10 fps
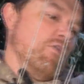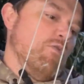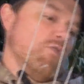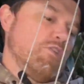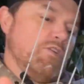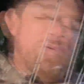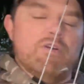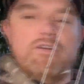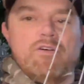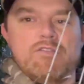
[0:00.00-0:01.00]
or you could put
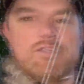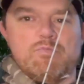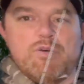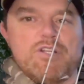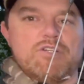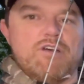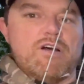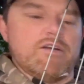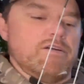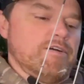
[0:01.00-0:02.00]
it on this bridge
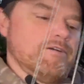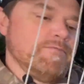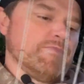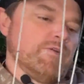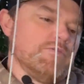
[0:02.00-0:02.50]
lock or